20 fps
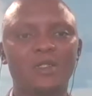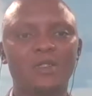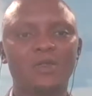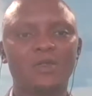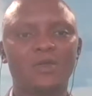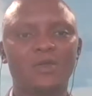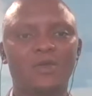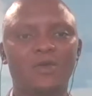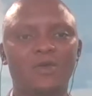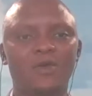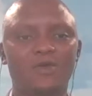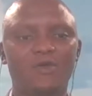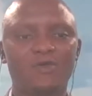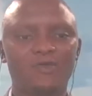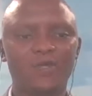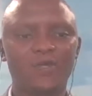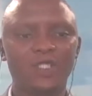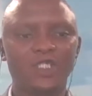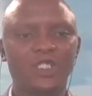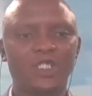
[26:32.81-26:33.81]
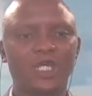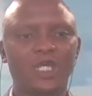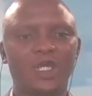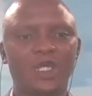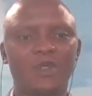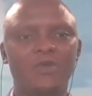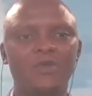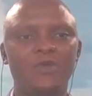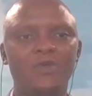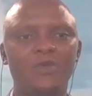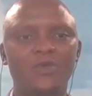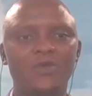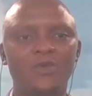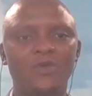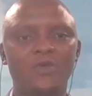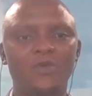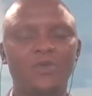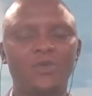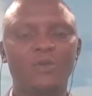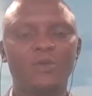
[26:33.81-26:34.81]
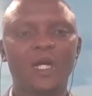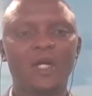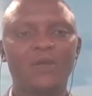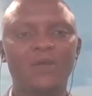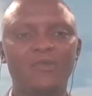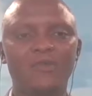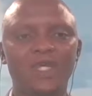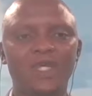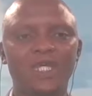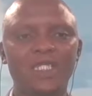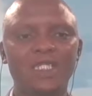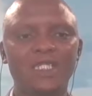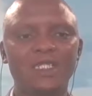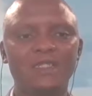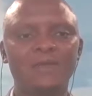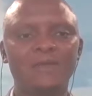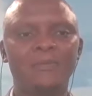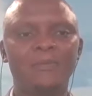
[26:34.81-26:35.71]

of which you part of it,